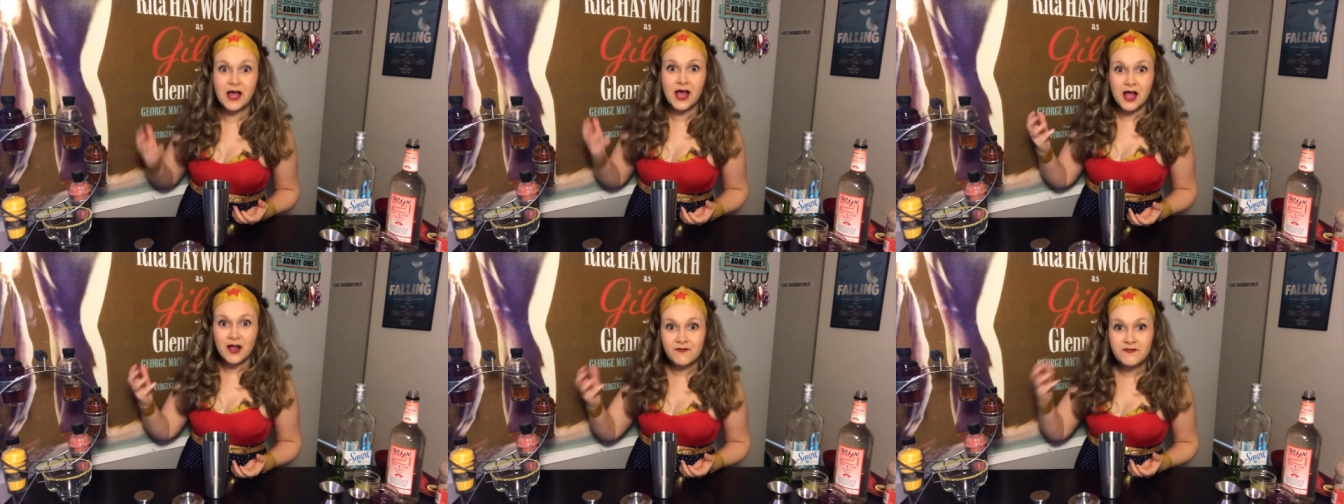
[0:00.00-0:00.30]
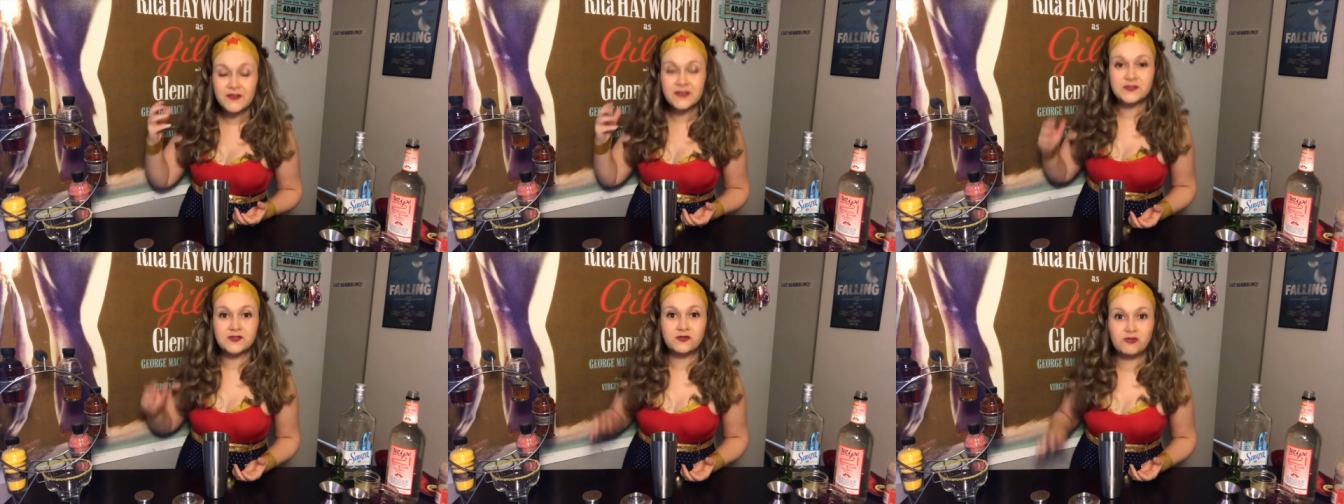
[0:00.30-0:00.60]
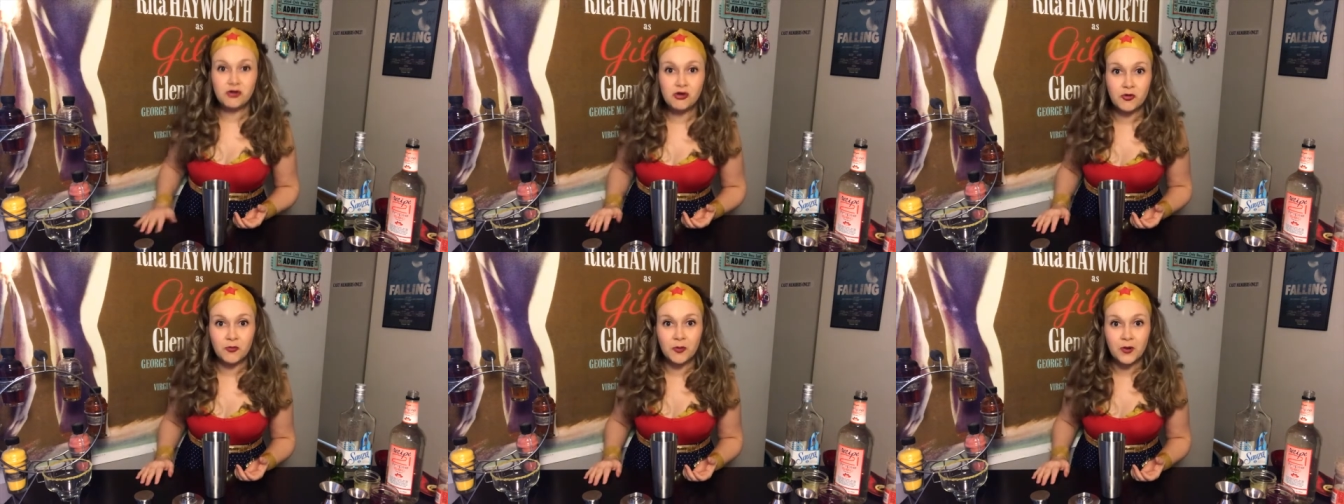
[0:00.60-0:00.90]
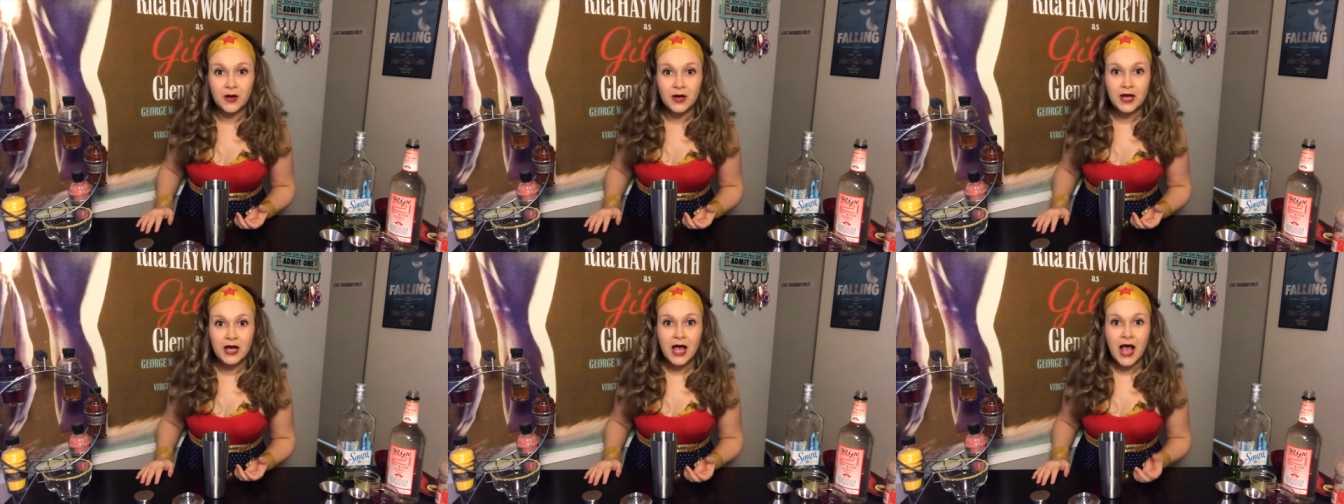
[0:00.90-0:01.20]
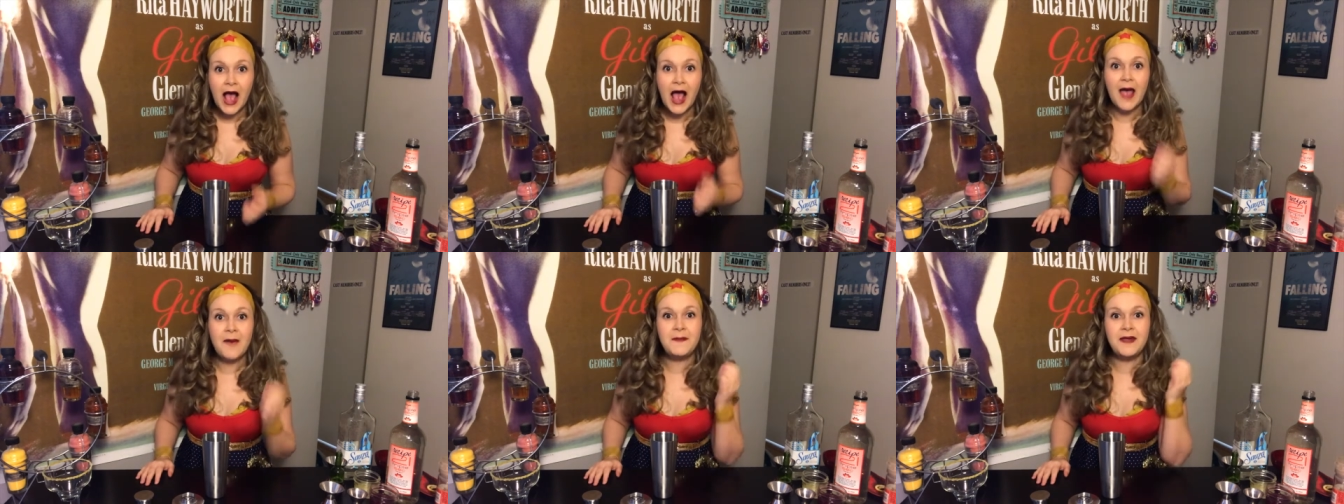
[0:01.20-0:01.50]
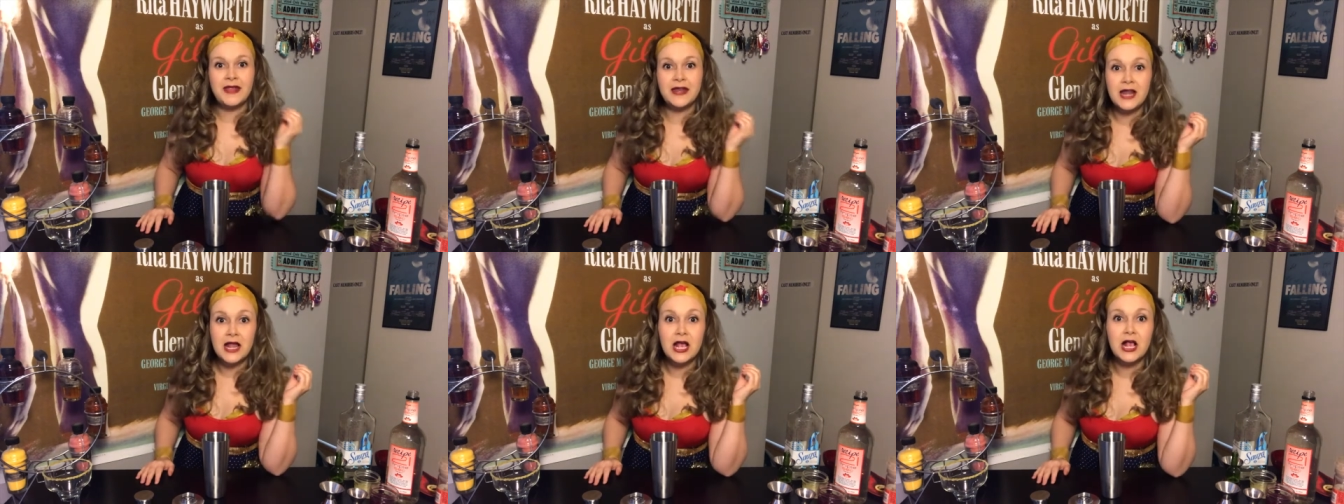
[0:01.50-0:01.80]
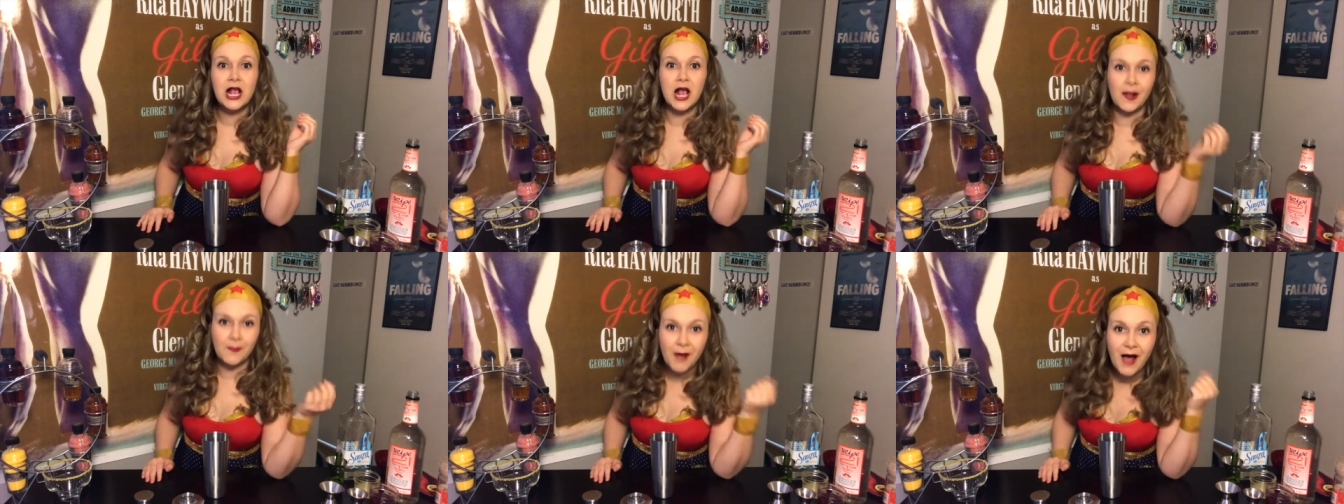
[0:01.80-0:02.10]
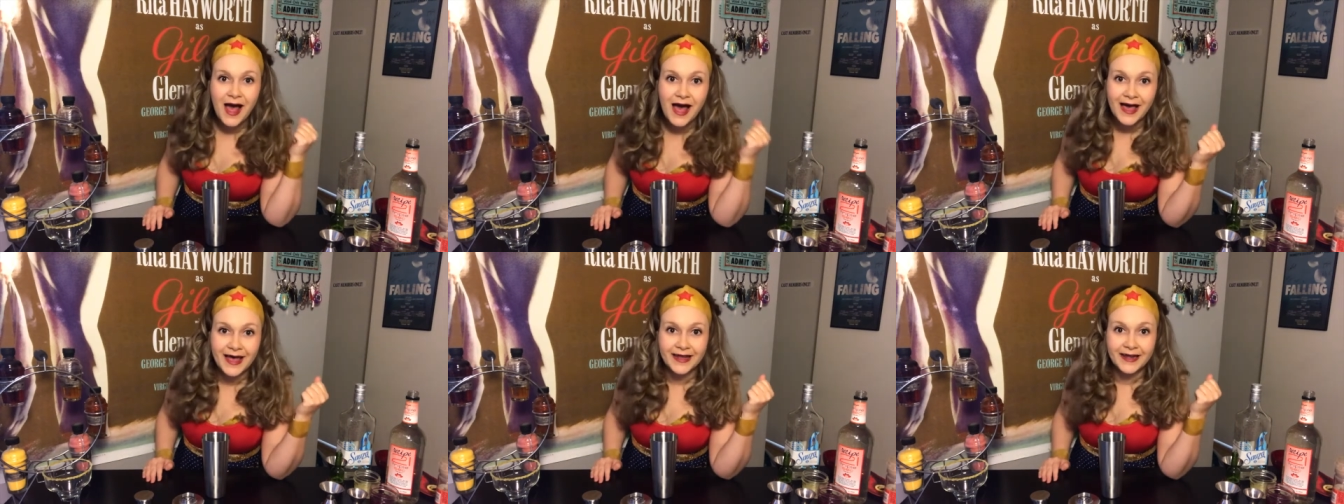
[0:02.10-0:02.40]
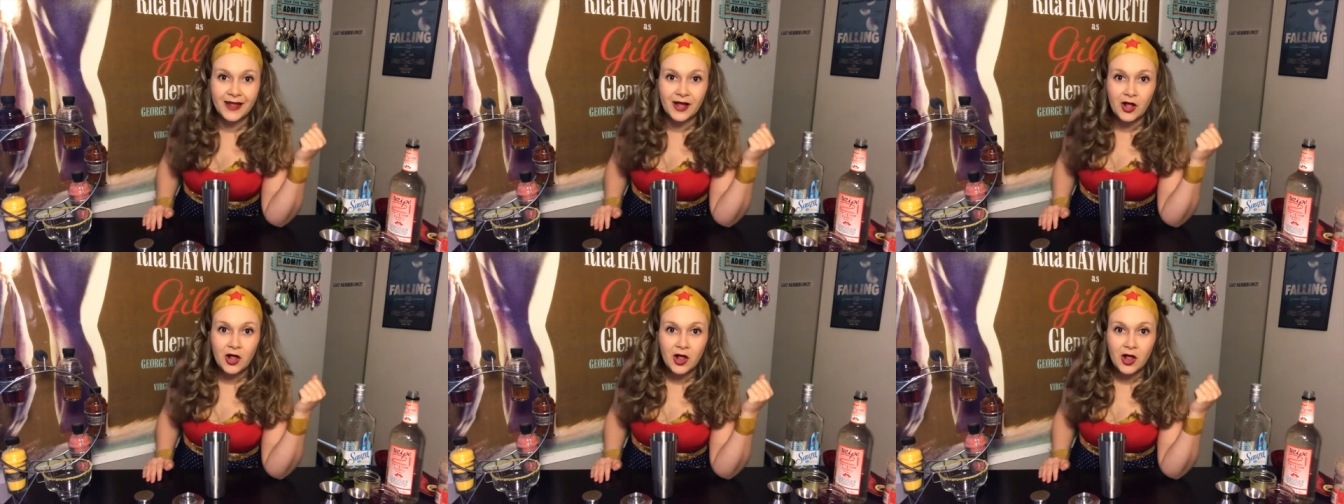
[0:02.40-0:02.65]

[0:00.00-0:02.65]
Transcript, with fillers: of this group. I mean, come on.